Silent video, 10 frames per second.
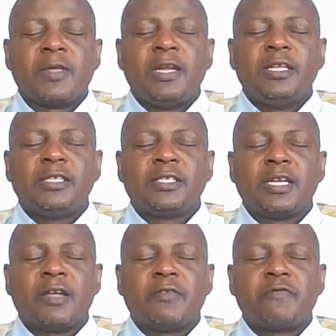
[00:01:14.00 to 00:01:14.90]

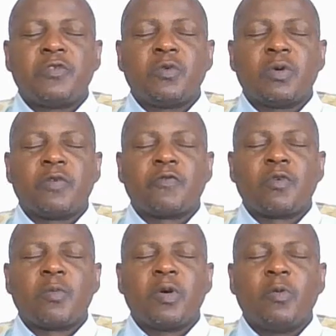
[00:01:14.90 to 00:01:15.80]
listener, viewer
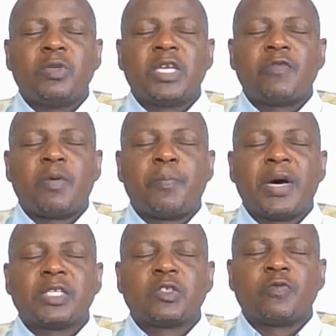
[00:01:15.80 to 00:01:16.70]
from whichever
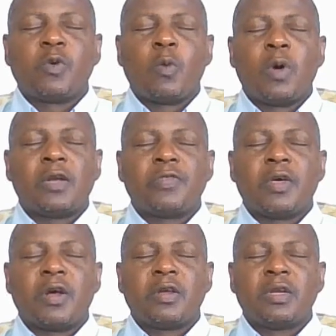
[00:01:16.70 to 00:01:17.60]
part of the world
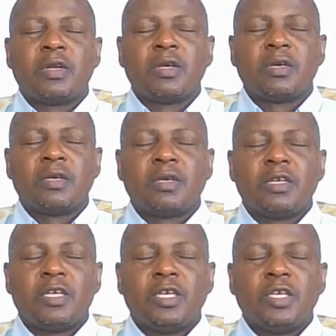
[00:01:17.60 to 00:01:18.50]
they are in.
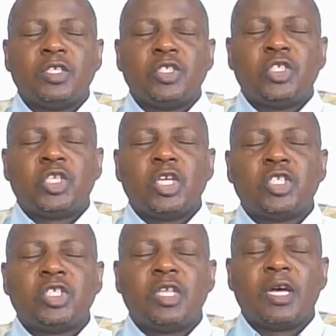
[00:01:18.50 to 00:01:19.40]

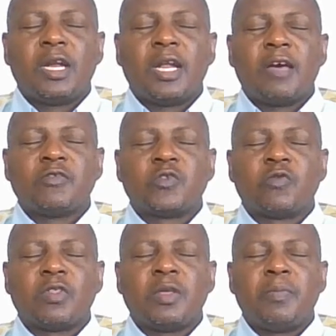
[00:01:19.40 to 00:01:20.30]
Change their lives
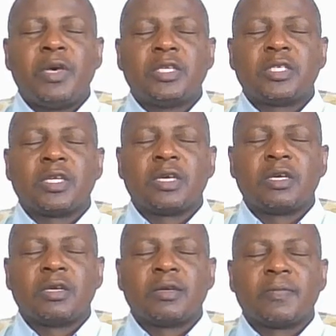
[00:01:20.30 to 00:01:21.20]
for the better.
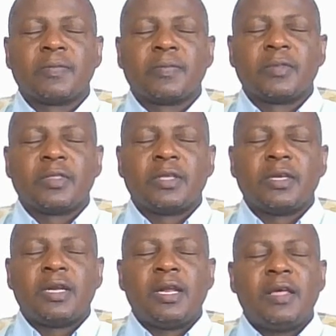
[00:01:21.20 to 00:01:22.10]

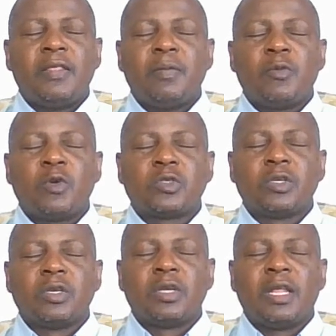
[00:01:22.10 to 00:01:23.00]
Let them not
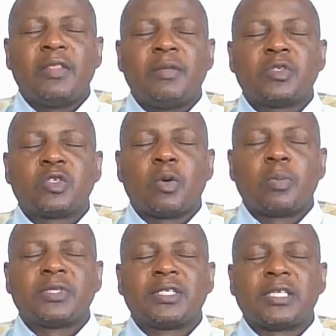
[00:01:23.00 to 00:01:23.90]
let them
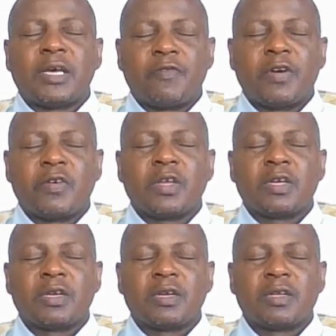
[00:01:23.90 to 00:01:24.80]
stop suffering